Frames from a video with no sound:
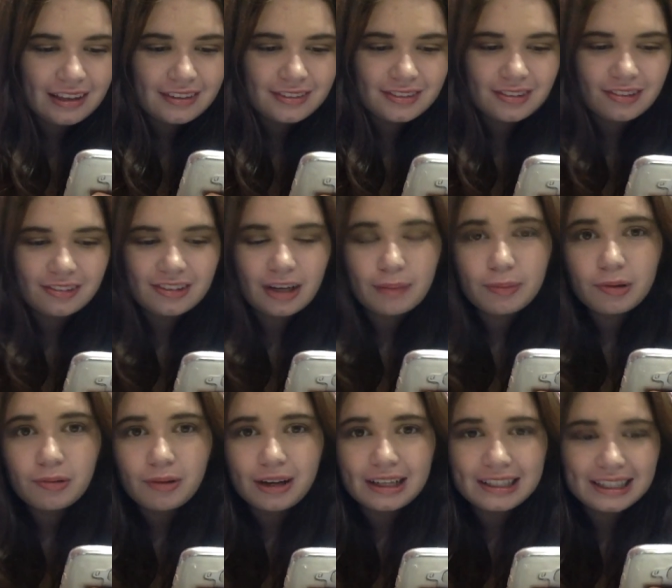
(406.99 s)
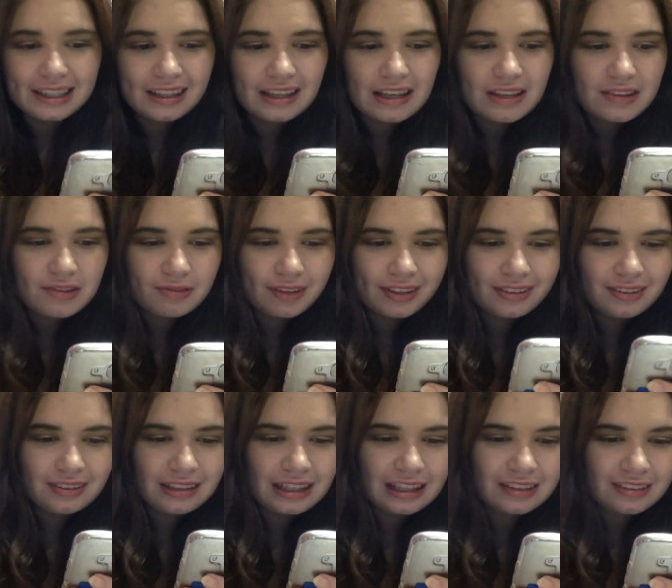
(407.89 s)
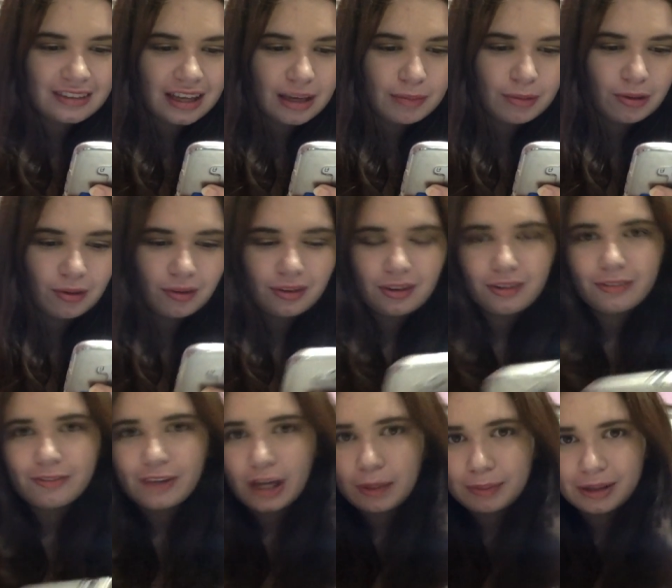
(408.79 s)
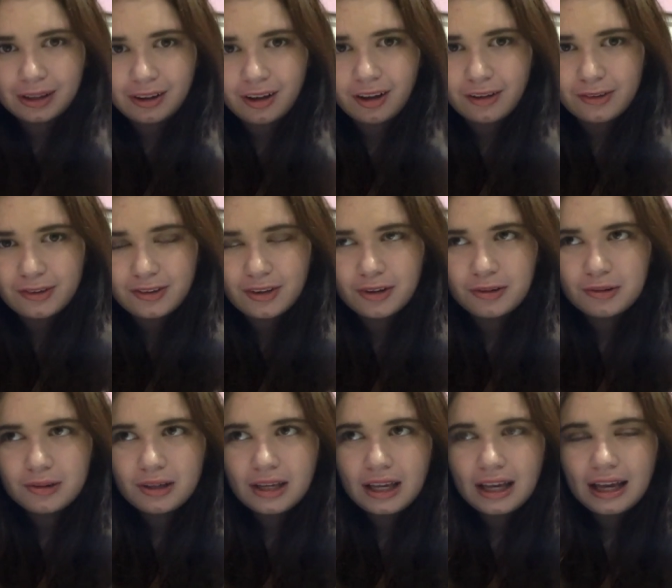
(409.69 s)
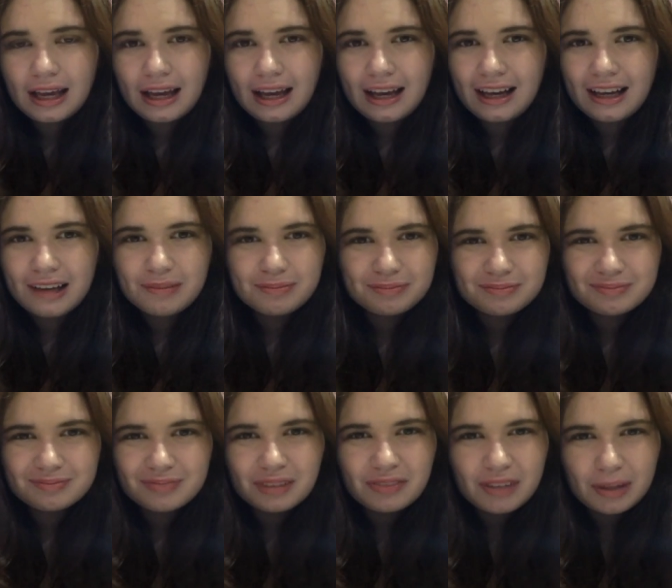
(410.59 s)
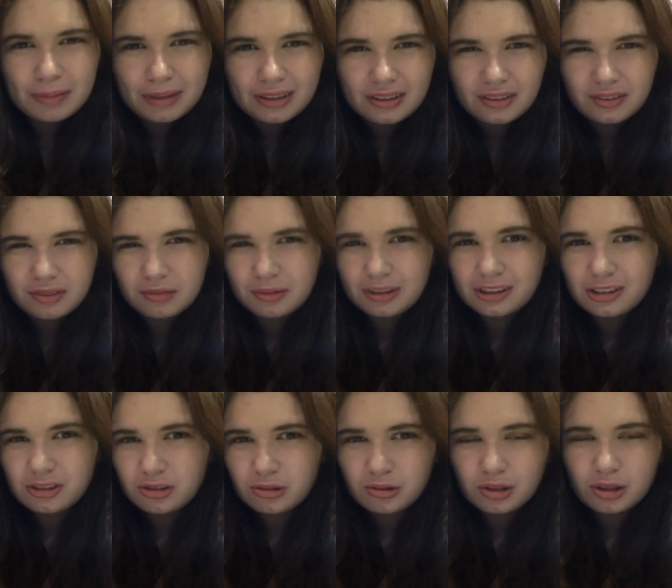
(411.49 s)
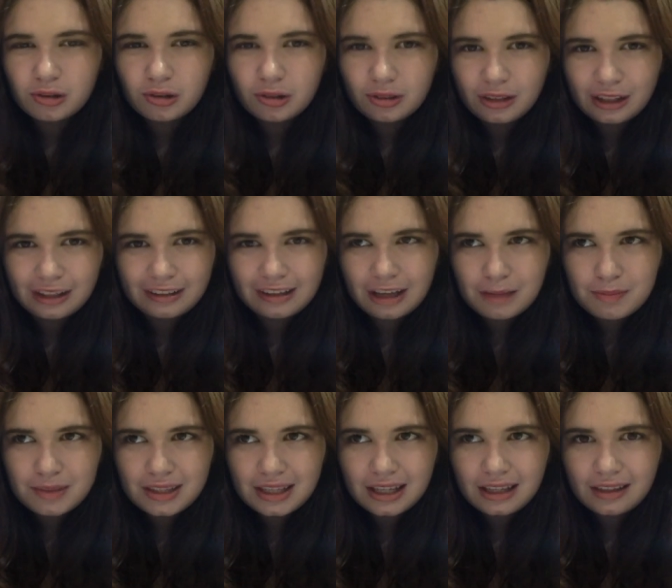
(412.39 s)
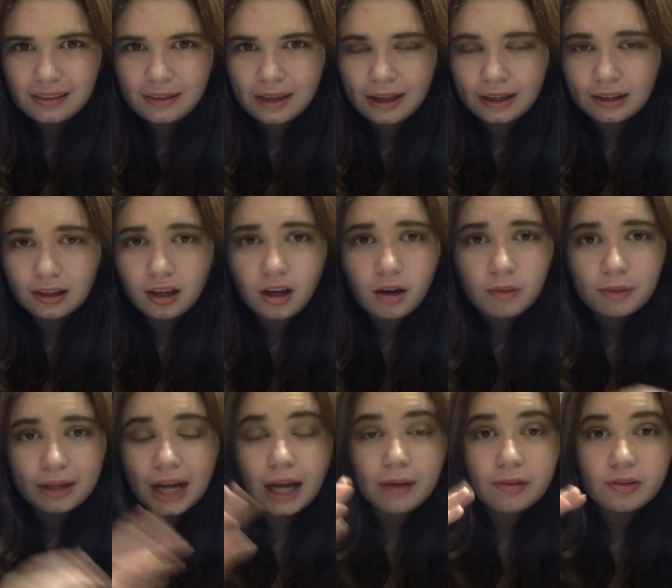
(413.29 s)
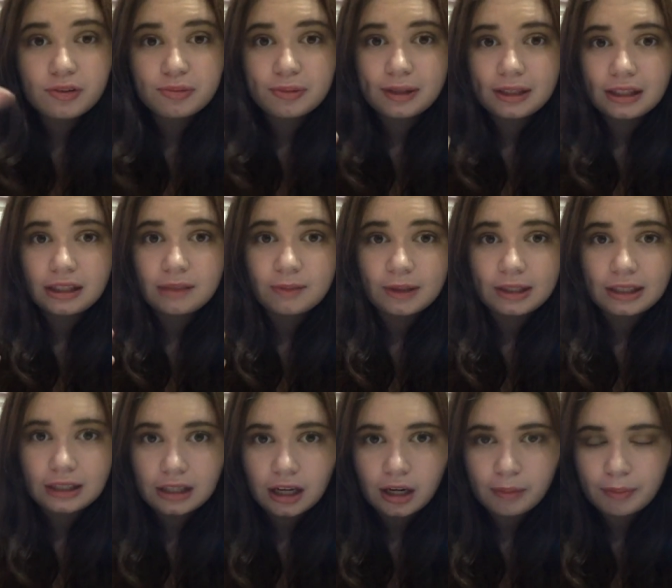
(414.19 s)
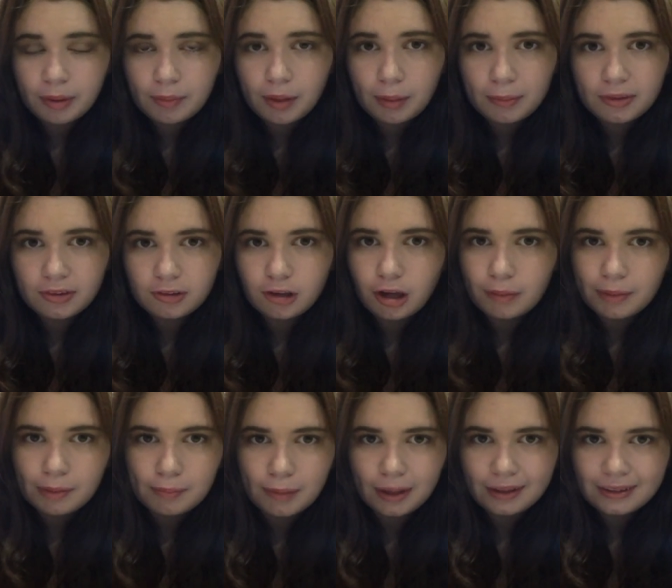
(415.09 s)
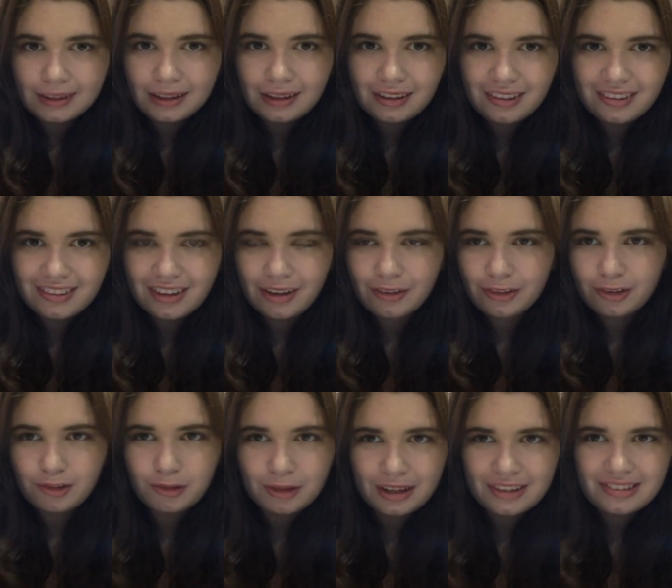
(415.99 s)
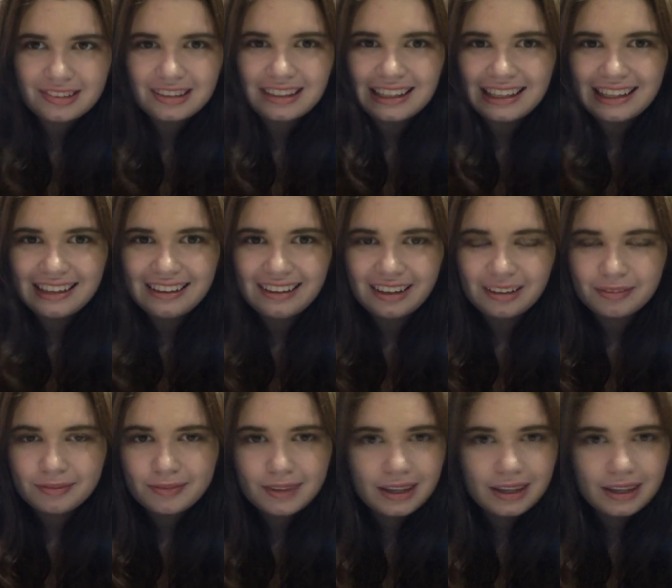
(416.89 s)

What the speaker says: So, number one is, what's a nickname only your family calls you? My family doesn't really do the whole nickname thing. Like, when I was really, really young, my mom used to call me Monkey because I was a crazy kid and